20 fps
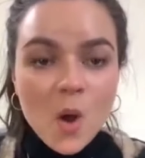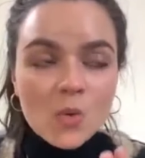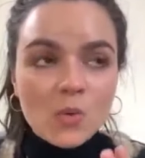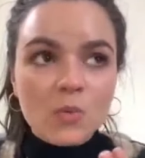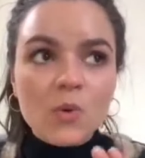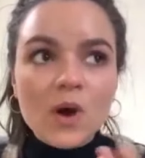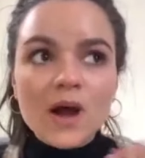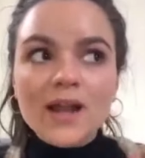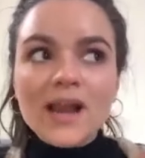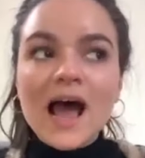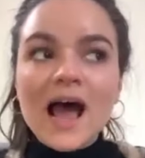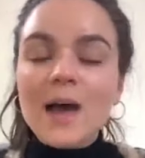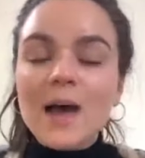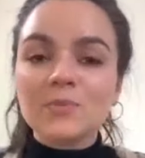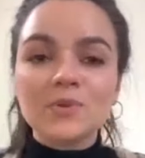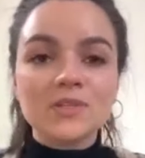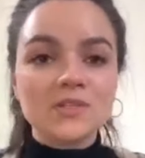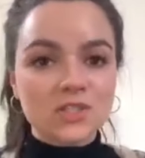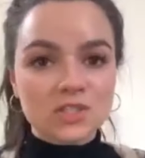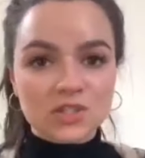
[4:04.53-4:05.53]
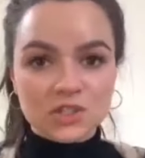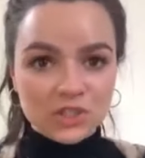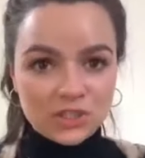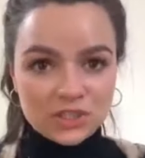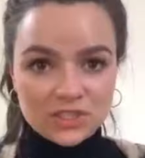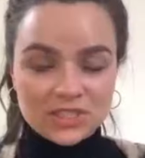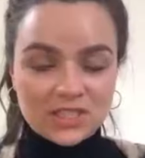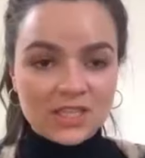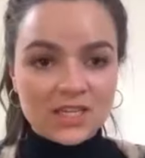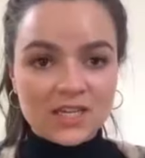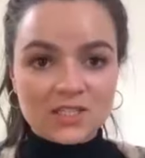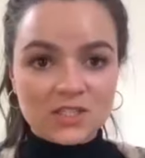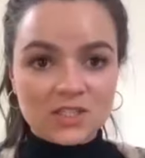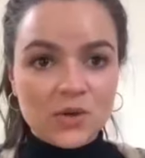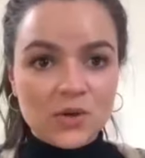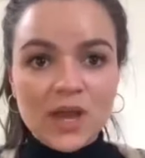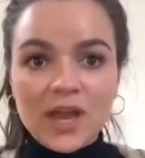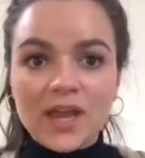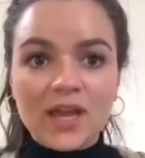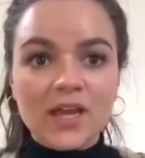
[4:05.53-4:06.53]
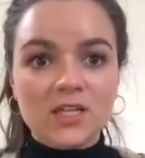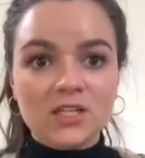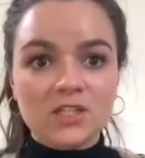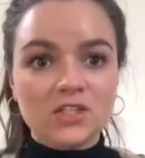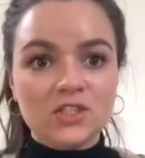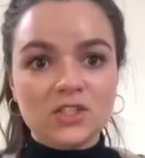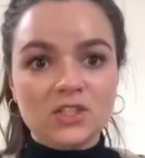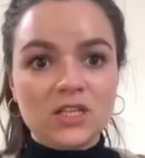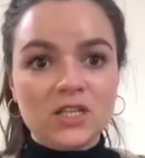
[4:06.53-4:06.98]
what happens to your skin as you age?